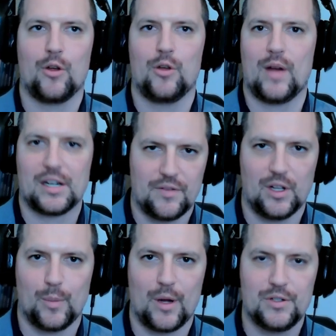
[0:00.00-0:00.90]
you actually
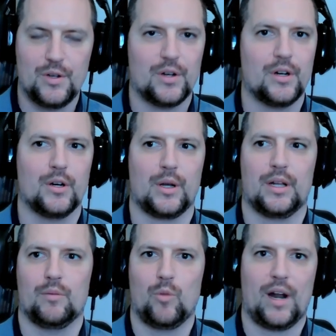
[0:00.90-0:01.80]
feel about Duder
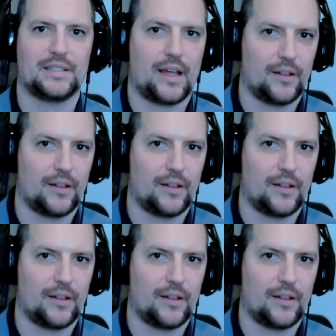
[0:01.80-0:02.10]
and what has that